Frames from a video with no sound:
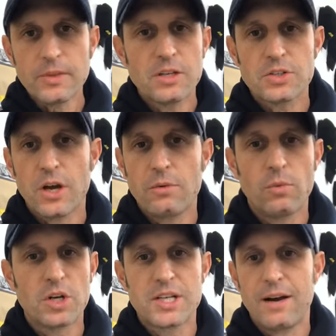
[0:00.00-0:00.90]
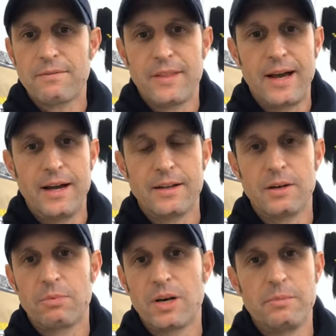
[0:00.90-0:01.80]
So watch out for that.
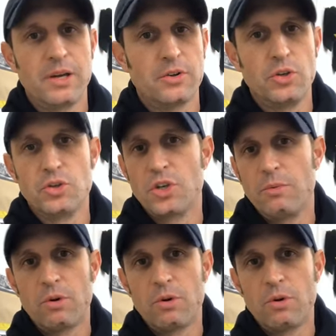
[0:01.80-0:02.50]
It'll probably be on YouTube,